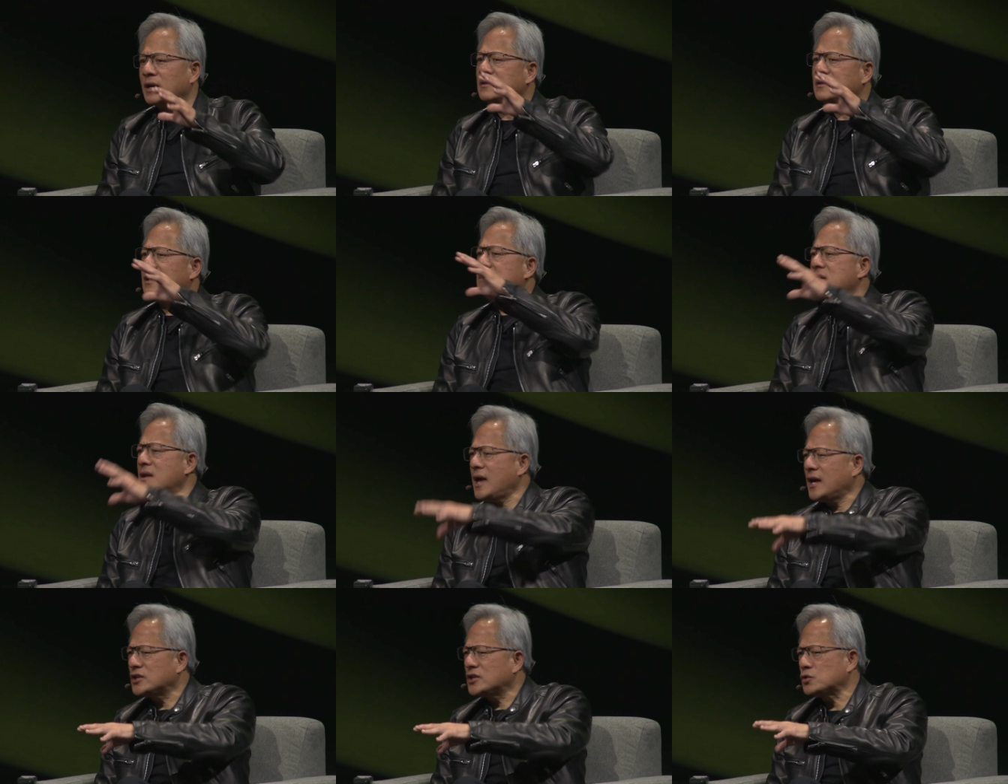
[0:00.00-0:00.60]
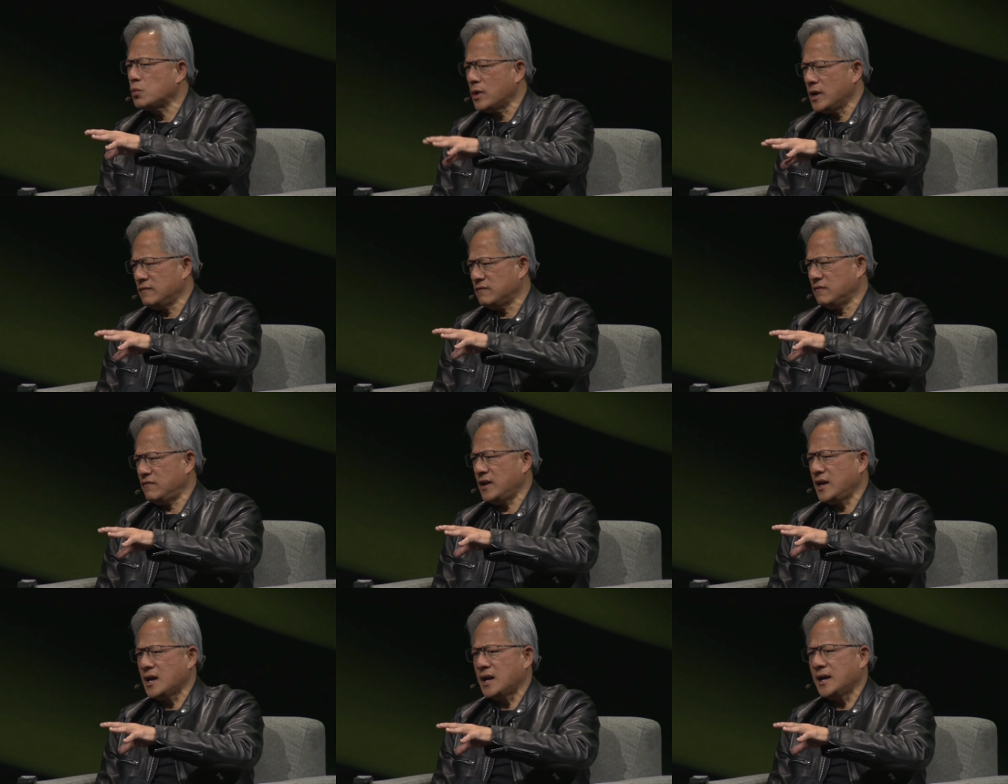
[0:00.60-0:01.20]
The next wave
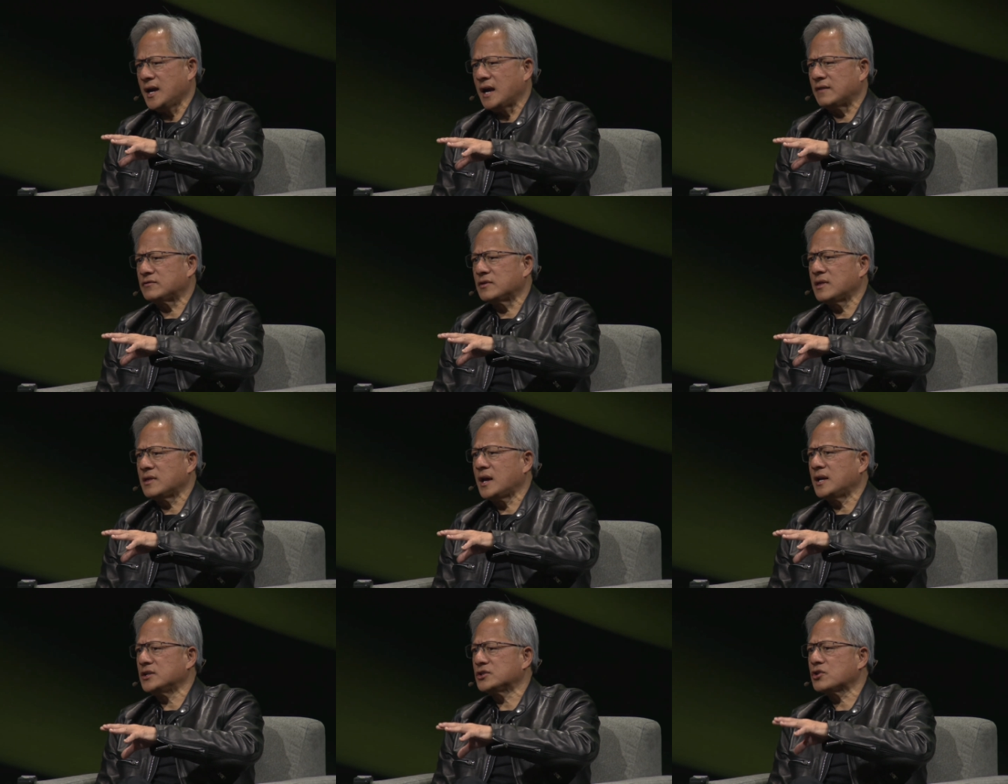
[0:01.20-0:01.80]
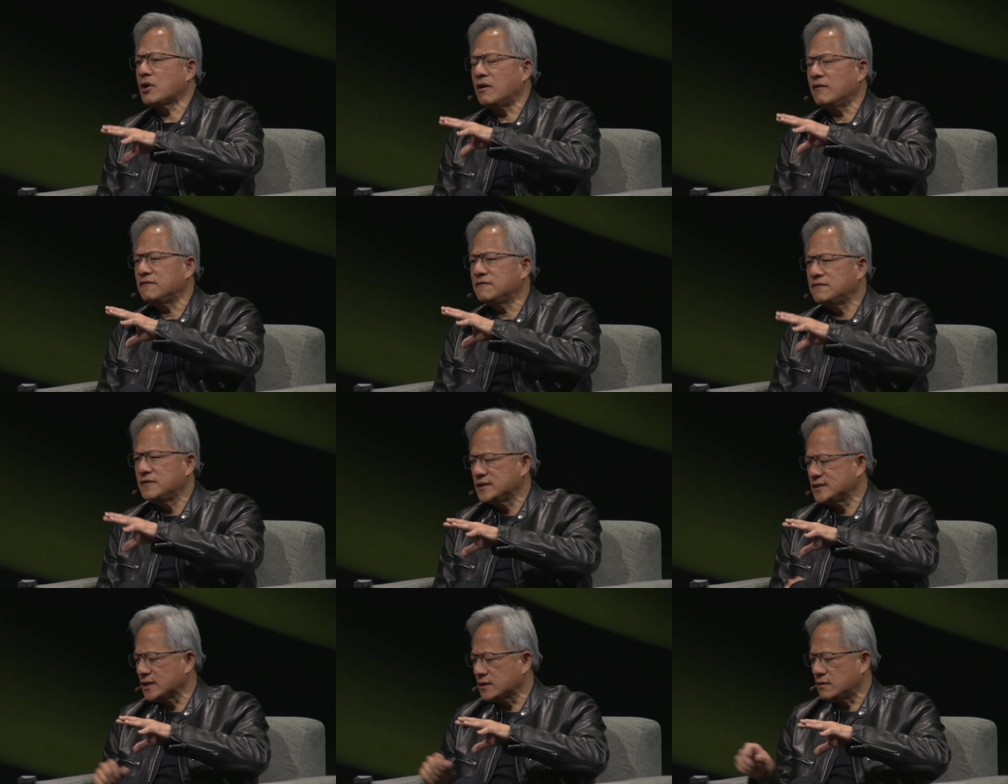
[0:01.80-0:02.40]
of AI after that is called
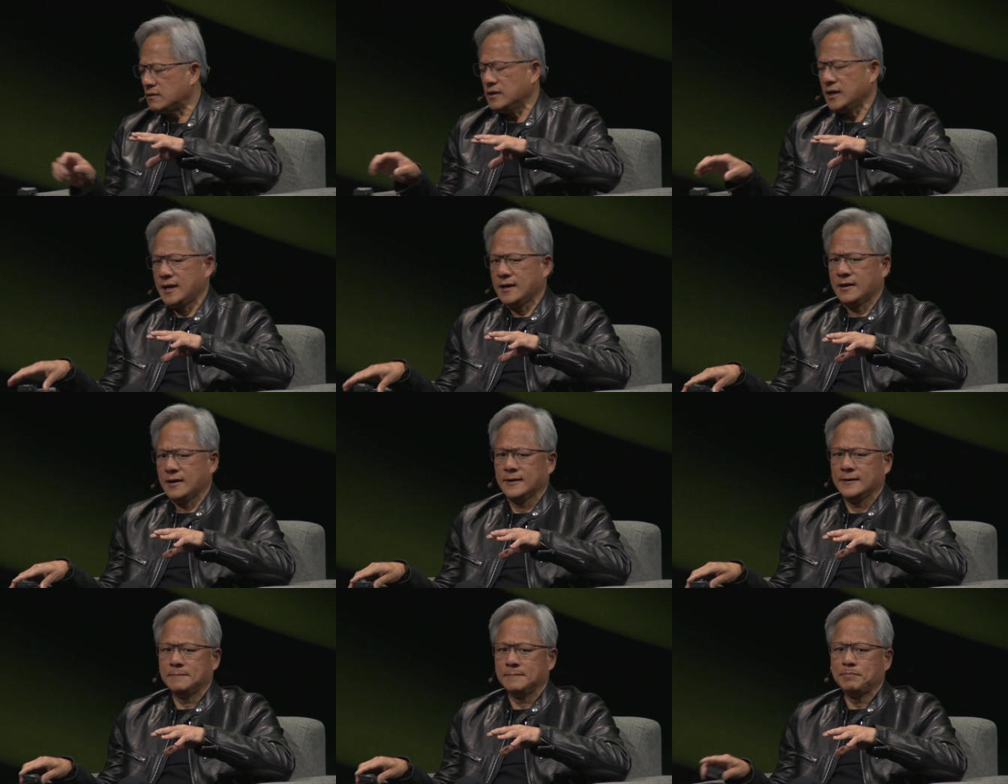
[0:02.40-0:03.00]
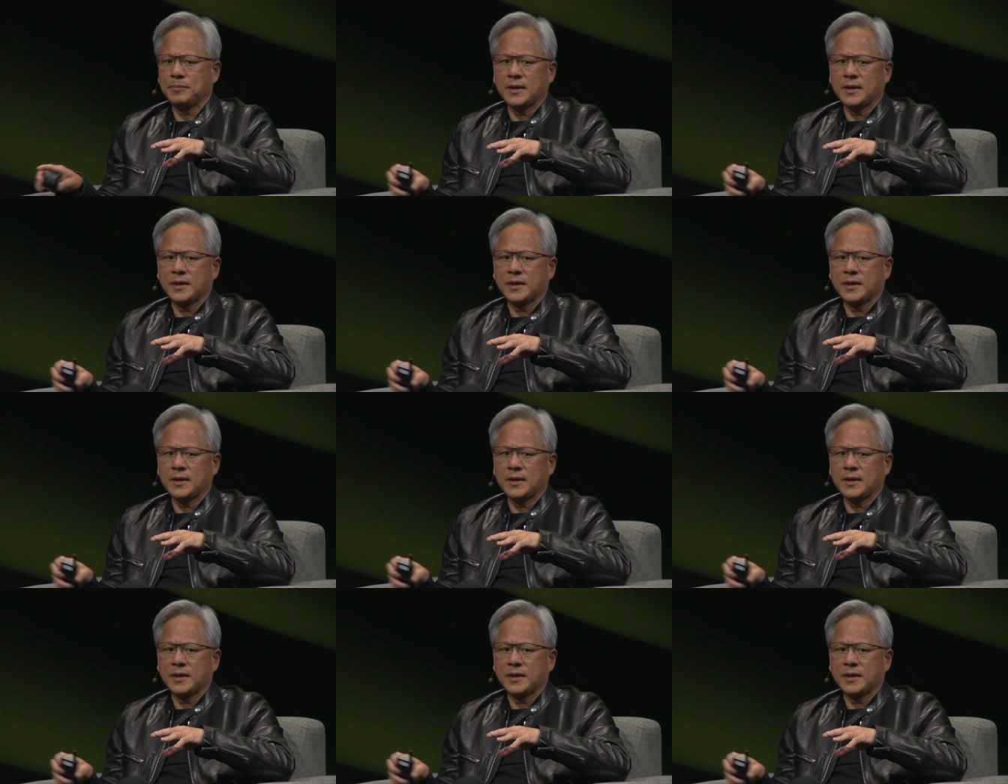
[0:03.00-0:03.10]
physical AI.